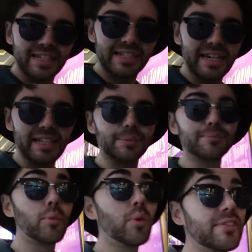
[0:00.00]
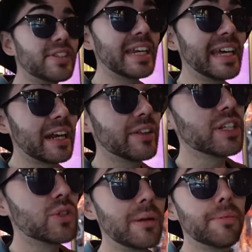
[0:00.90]
Seen it. Would have seen it again on
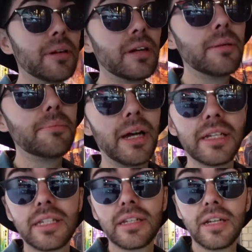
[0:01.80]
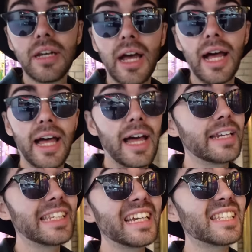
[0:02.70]
this trip, but
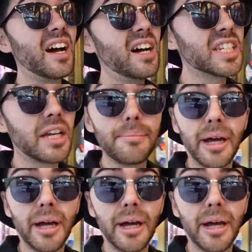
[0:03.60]
uh, tickets are hard to come